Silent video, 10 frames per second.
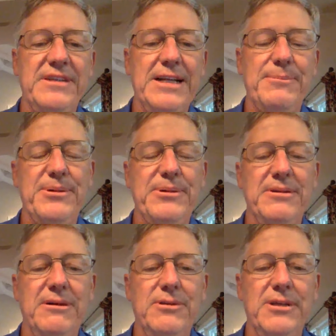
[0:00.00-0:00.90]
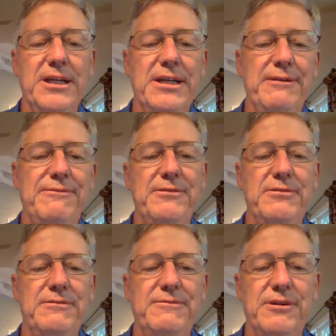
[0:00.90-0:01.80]
up only enough
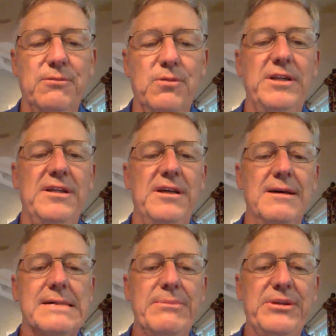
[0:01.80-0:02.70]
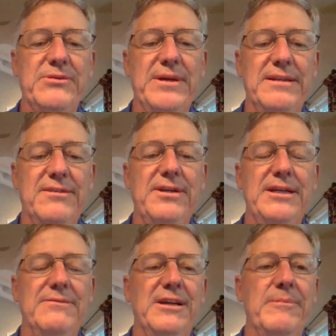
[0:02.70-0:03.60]
food for one young between the three
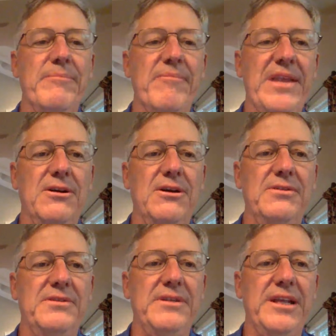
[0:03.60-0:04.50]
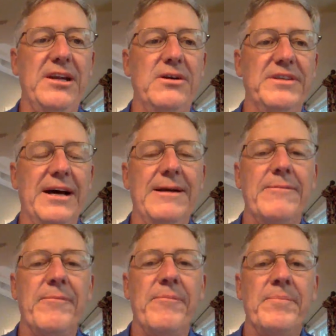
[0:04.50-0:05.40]
of them, they'd all die.
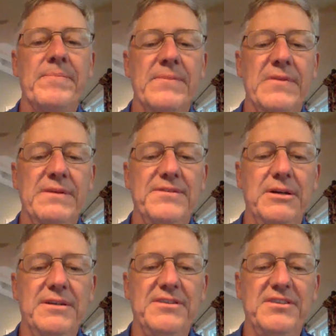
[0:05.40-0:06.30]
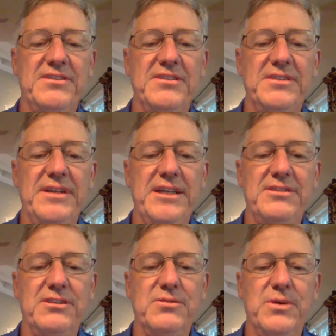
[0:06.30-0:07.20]
So this is just
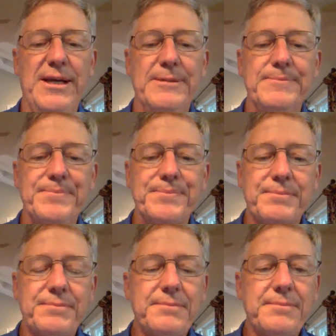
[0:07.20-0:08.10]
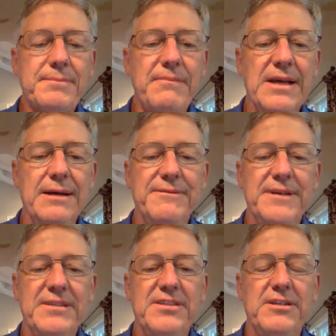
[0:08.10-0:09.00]
nature's way.
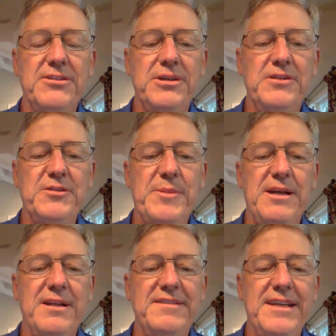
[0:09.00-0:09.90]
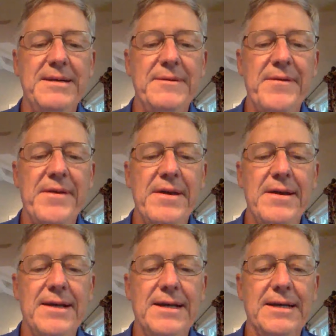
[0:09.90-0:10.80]
It's an insurance policy,
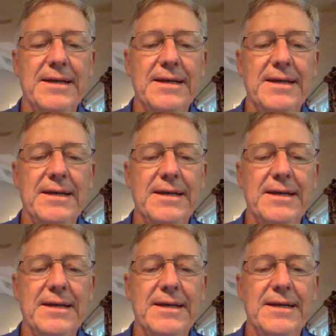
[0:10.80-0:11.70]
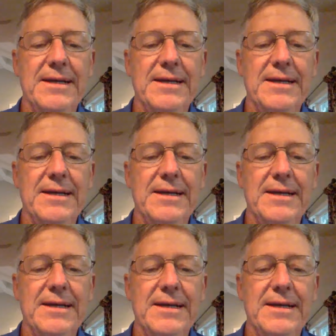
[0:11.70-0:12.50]
and I often hear on the